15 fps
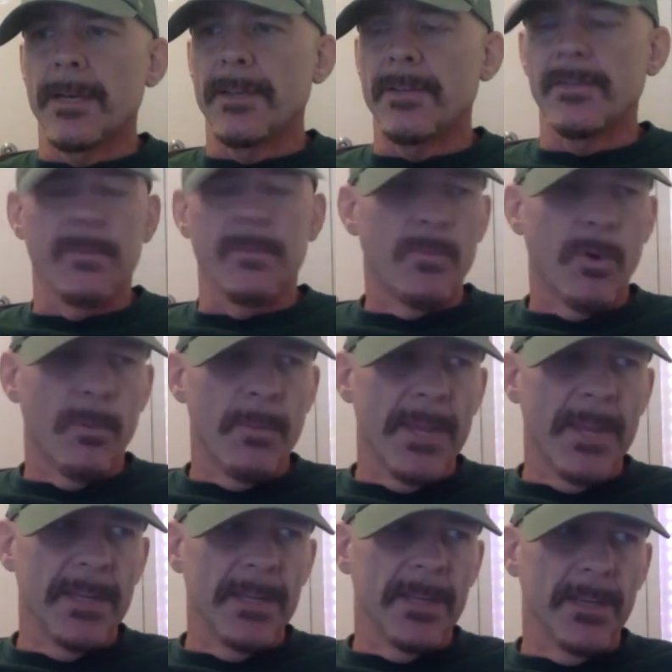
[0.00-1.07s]
He's from
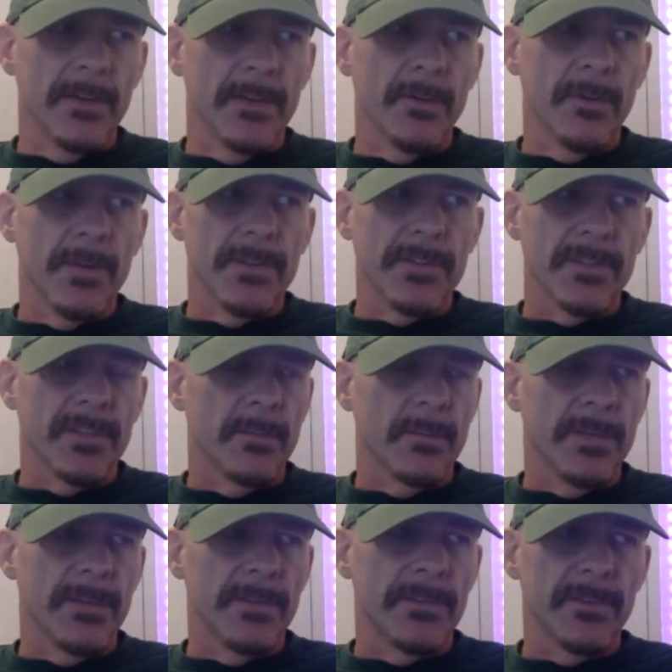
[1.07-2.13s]
Romania originally,
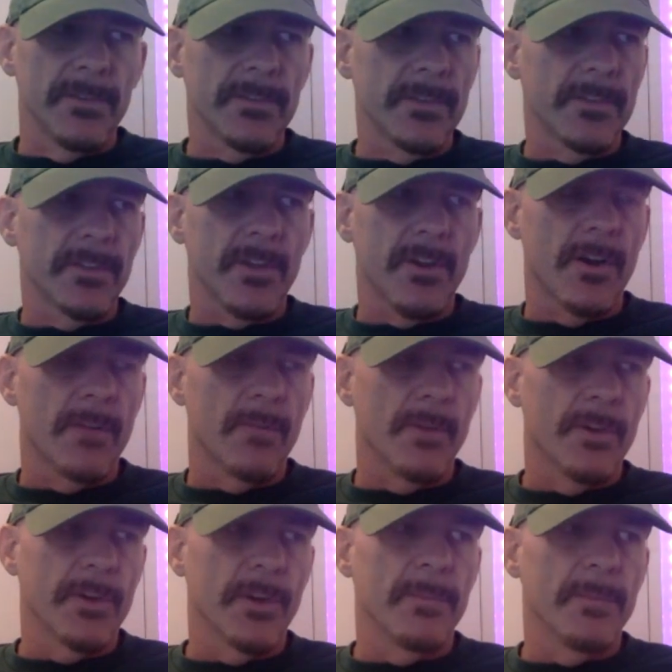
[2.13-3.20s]
but he's just such a hard
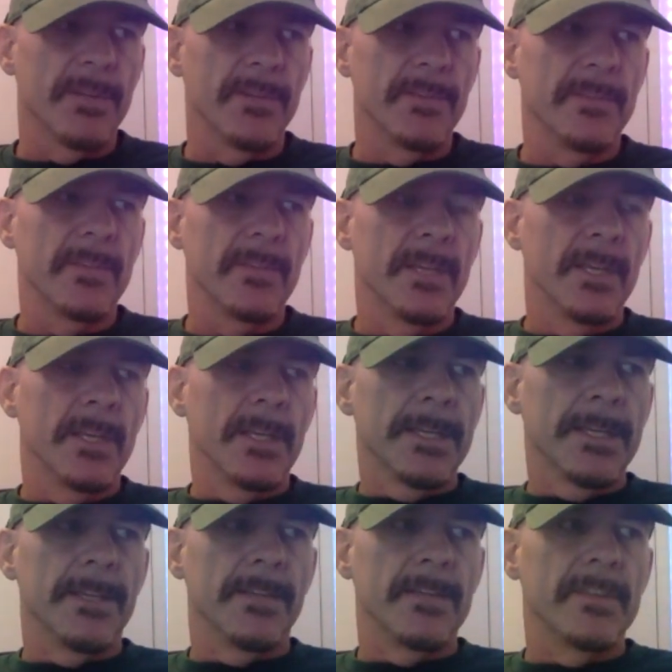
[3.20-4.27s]
worker. But he's
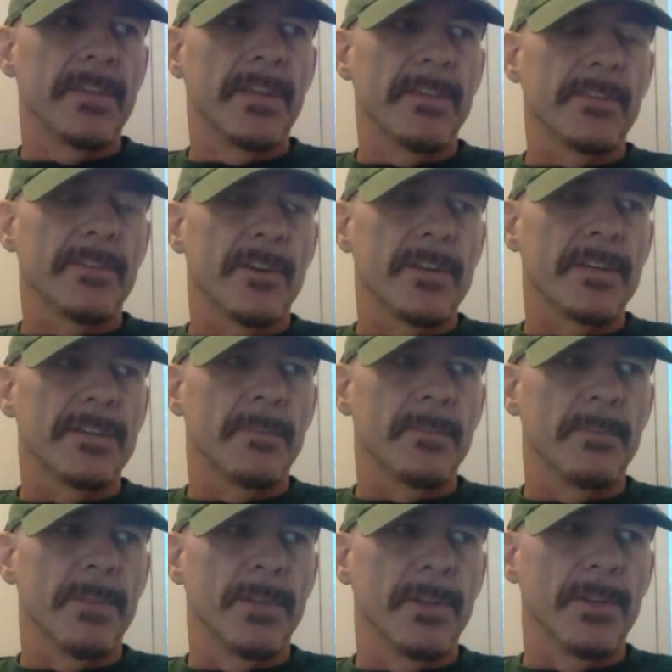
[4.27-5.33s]
starting
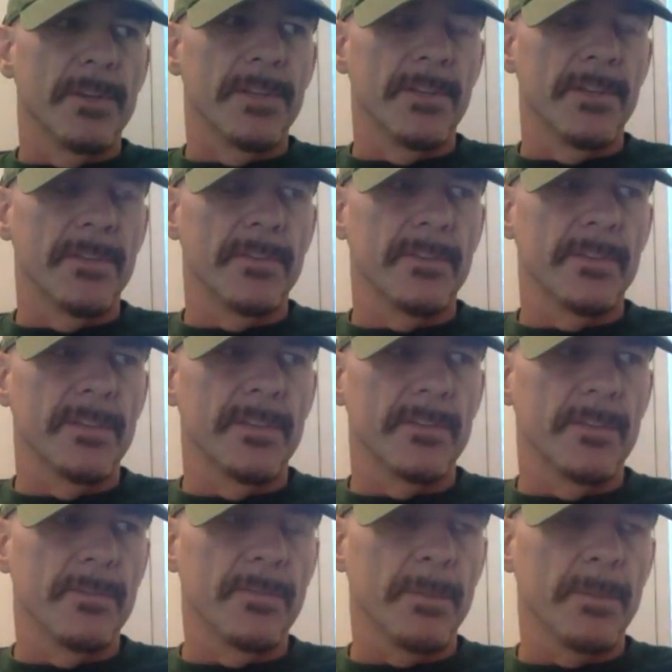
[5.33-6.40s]
to build his
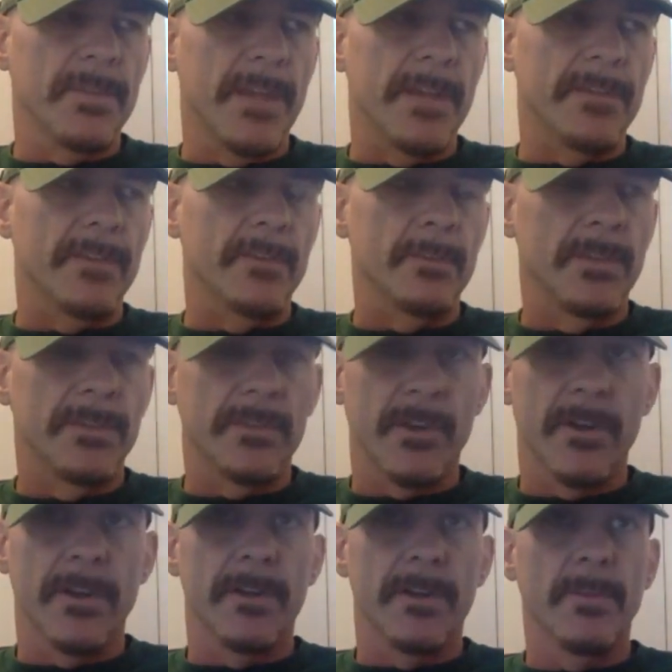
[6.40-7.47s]
he flips houses, but he's
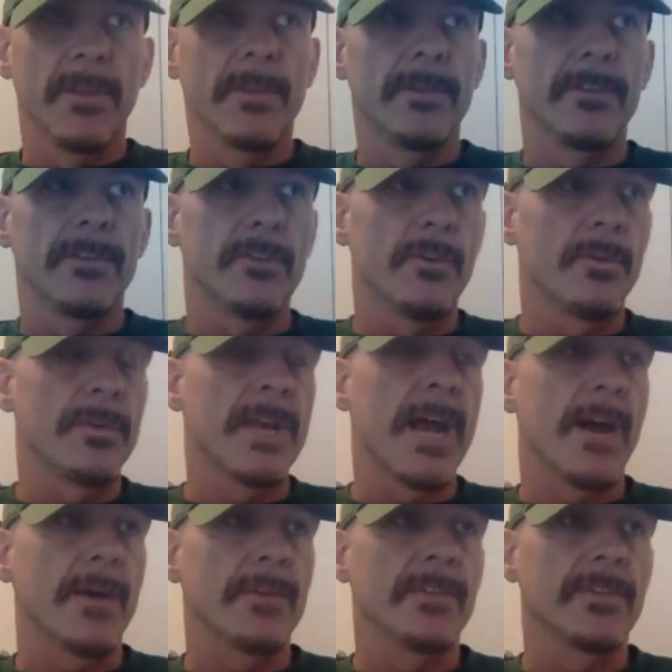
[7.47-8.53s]
starting to build his own
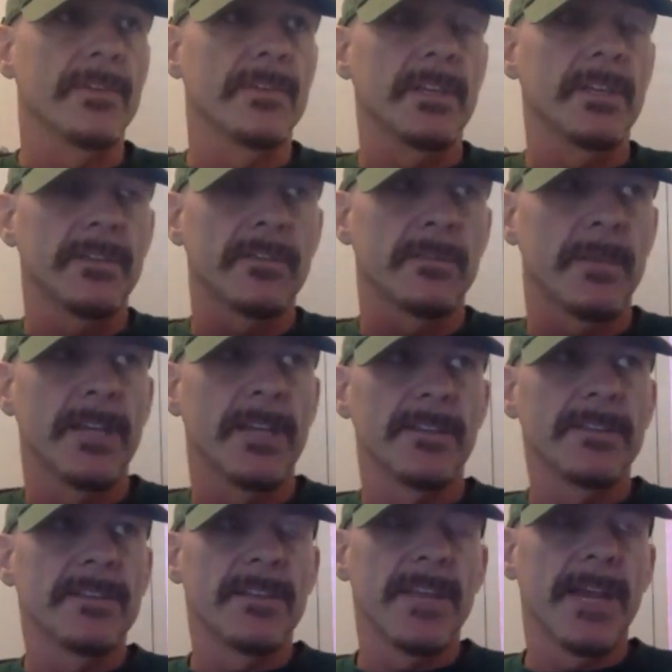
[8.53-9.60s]
houses and expand
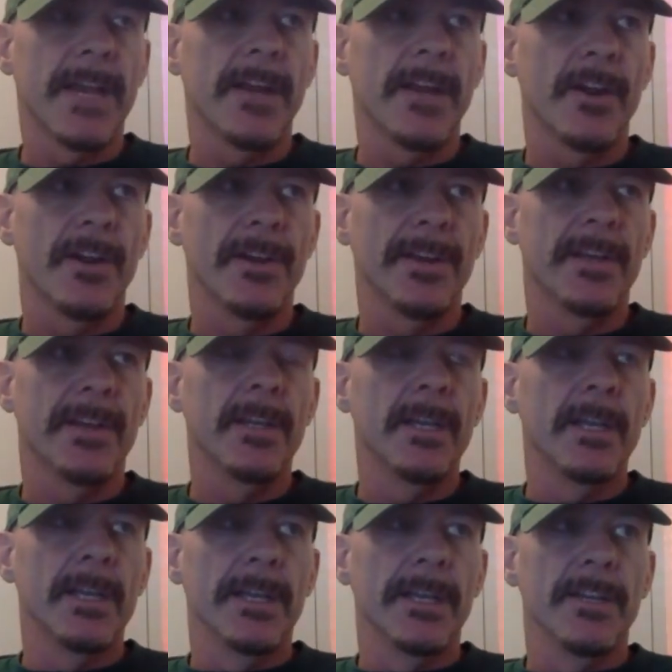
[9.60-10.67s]
into that area.
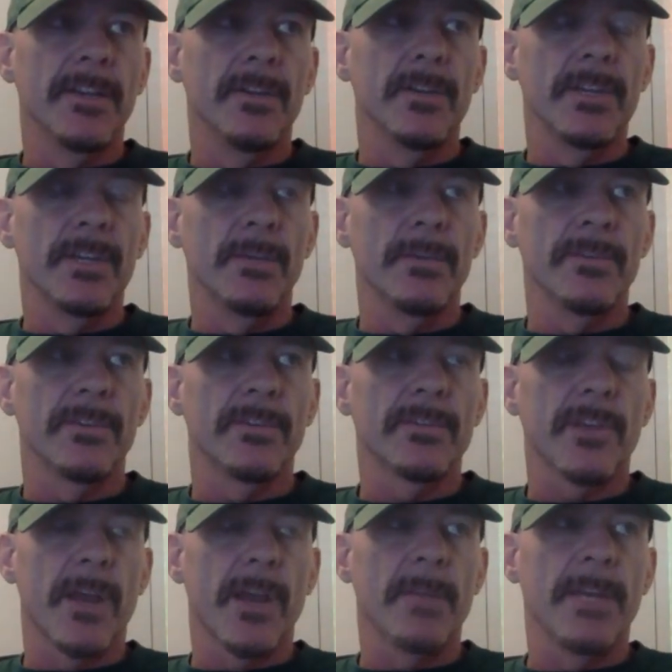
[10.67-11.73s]
And he was
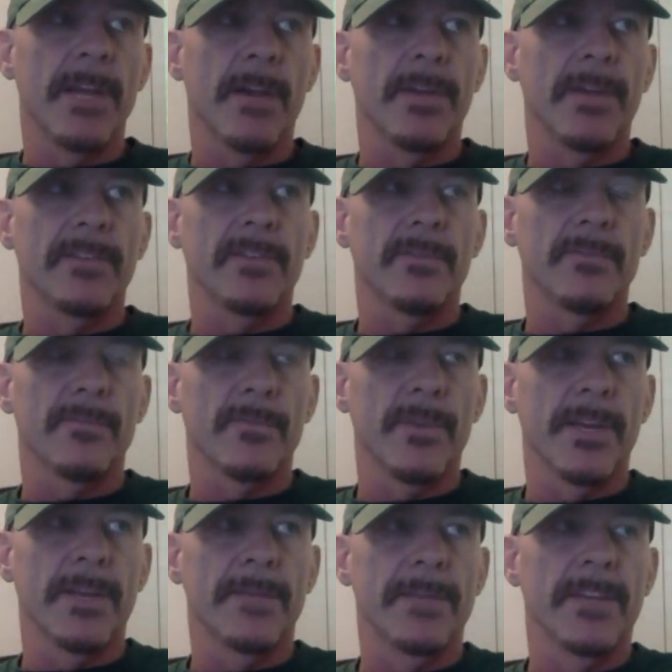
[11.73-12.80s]
describing how he has a
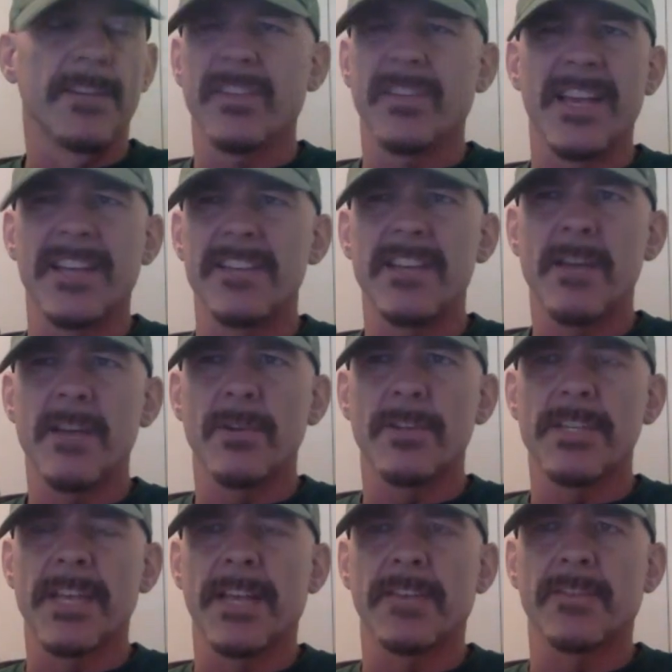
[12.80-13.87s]
friend that is like never
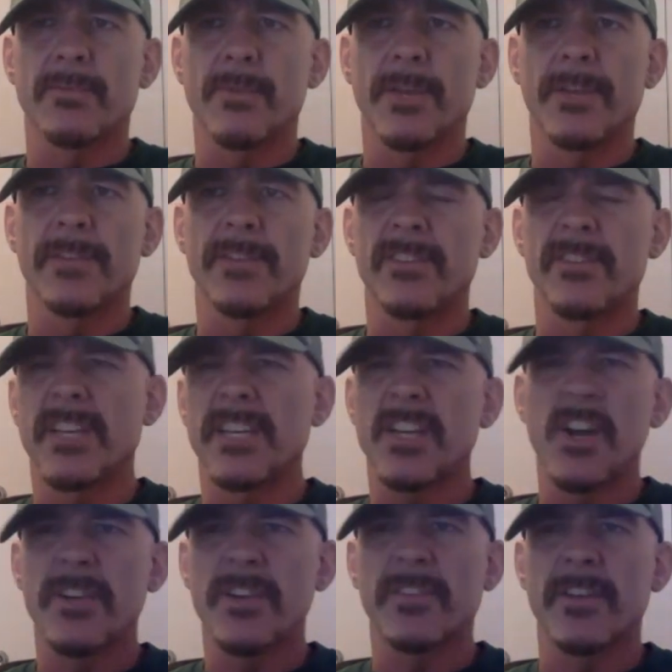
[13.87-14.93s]
takes risk. He's like,
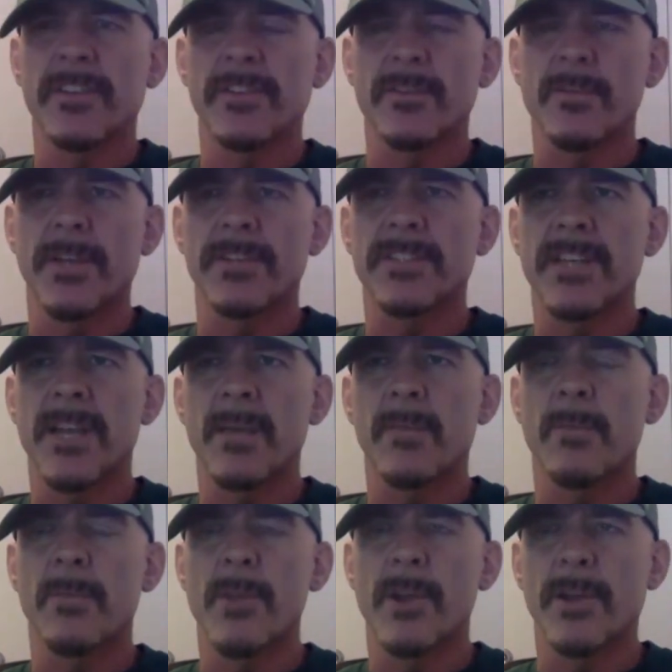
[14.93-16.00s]
oh, it's not the right time
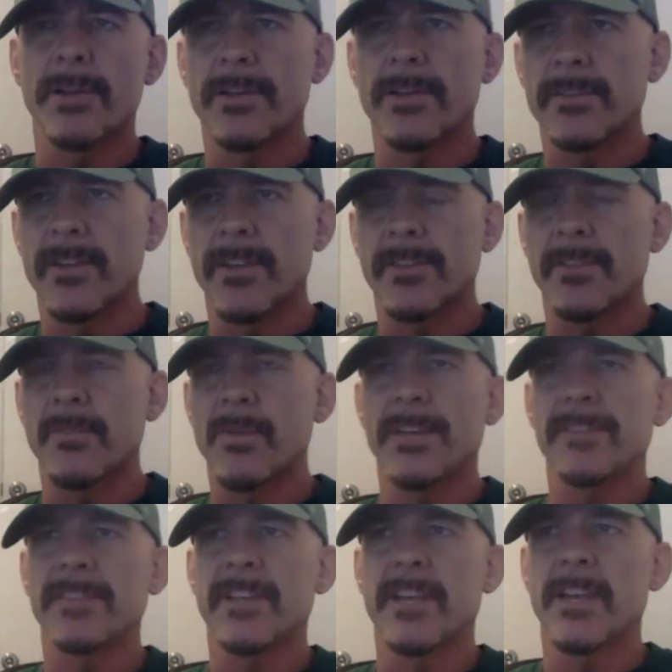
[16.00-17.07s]
in the market. It's not the
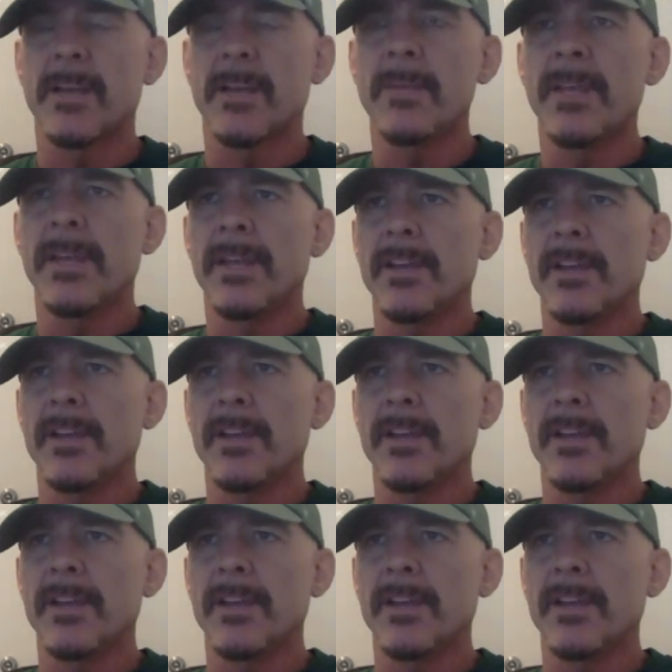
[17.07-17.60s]
right time.